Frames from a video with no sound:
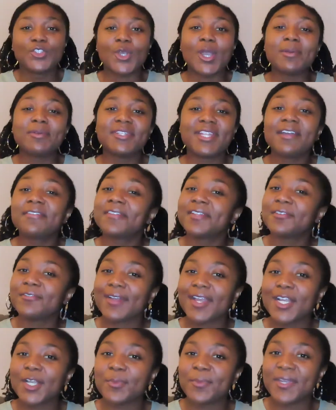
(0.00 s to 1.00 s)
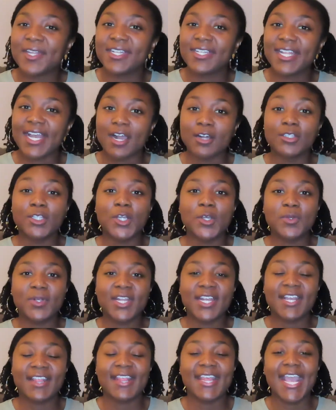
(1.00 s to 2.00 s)
So I would definitely recommend
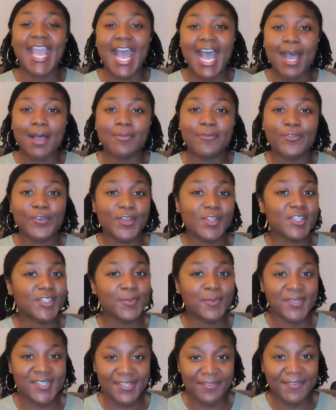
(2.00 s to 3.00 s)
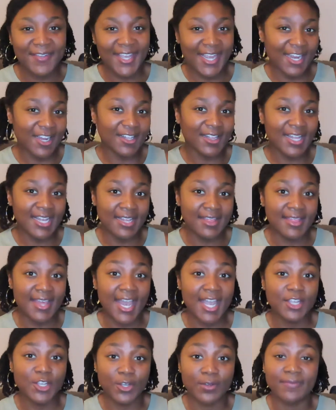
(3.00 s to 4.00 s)
downloading the app for the specific airline
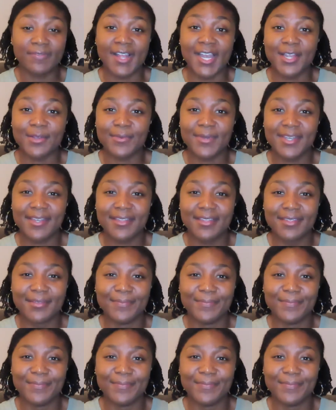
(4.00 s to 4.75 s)
that you're flying with.